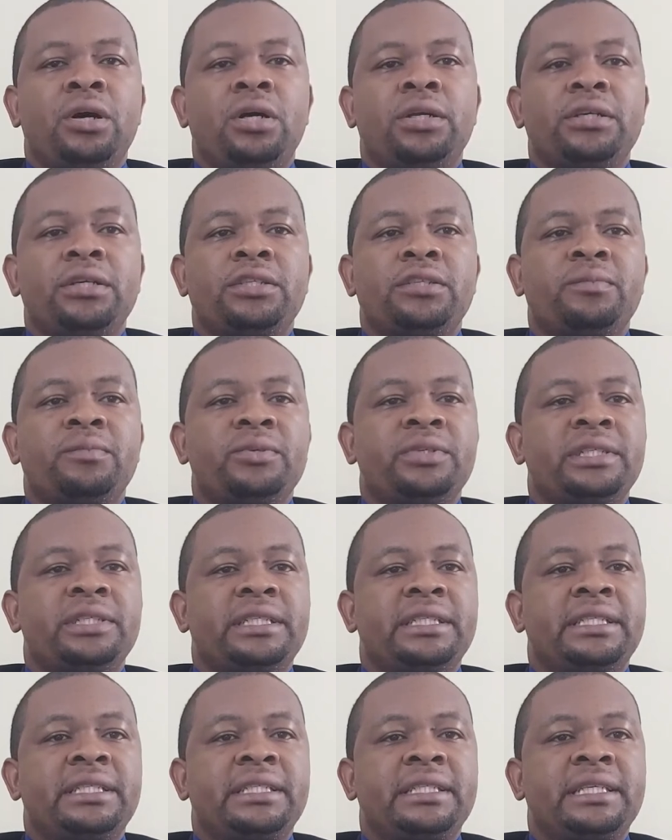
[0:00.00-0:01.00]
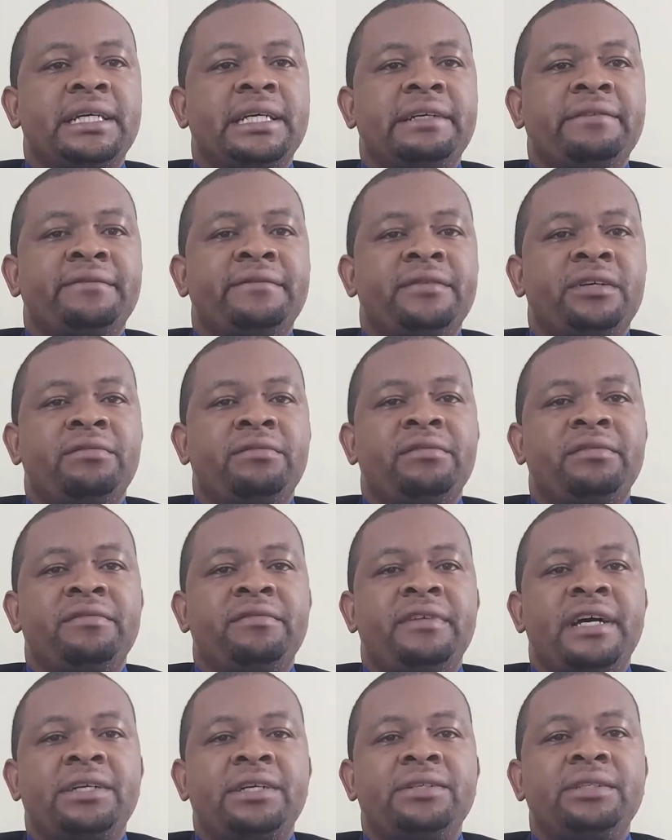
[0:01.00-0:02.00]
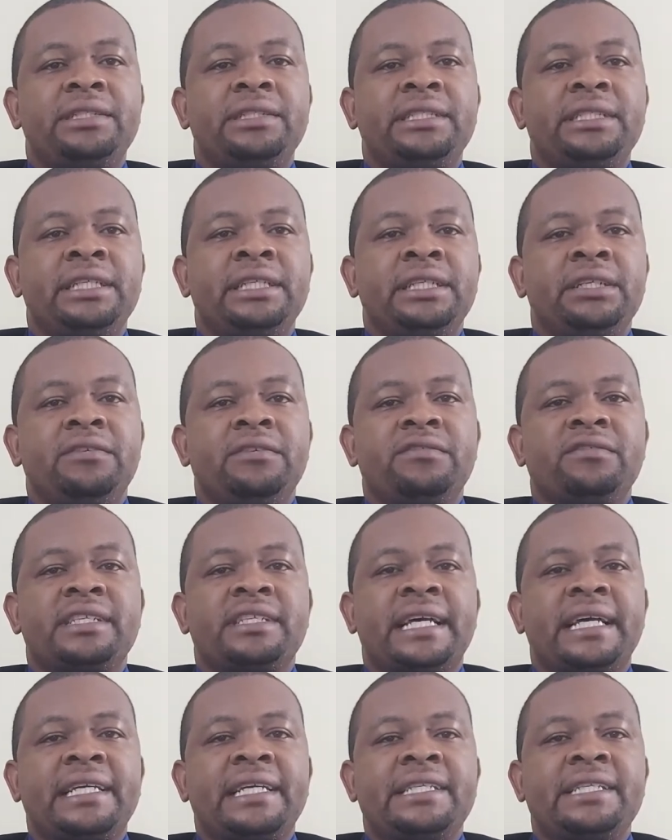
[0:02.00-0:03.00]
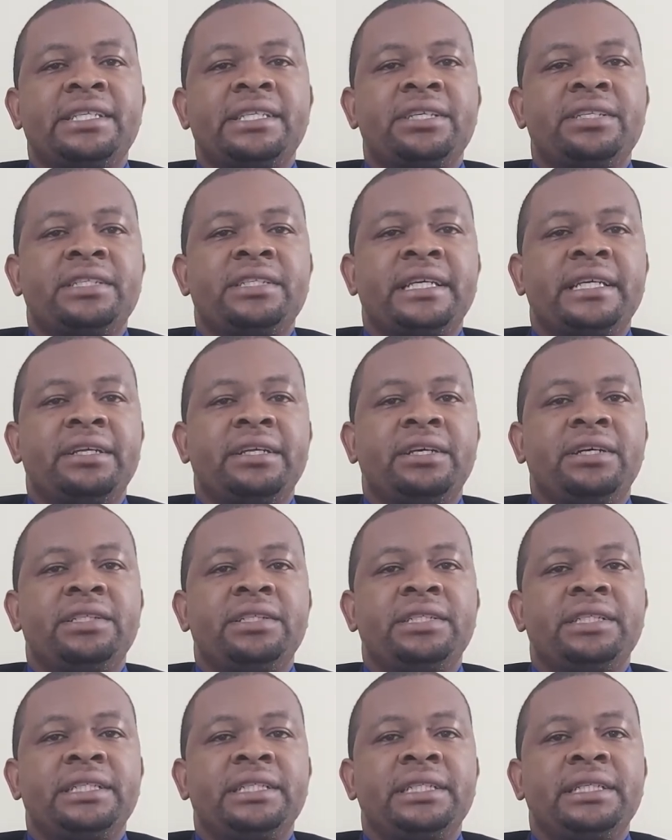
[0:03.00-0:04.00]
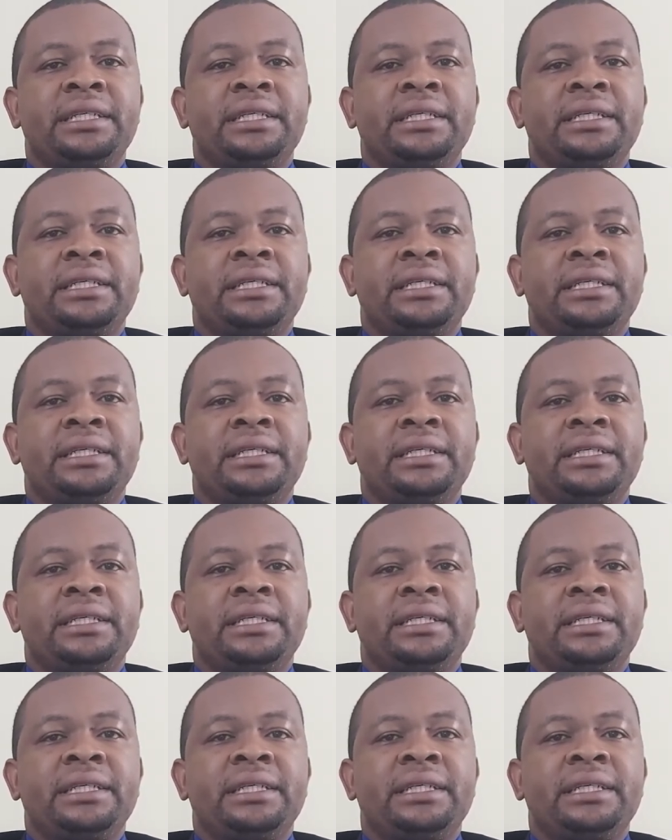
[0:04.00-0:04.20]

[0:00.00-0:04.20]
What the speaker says: other supporting staff of the Faculty of Science and Technology,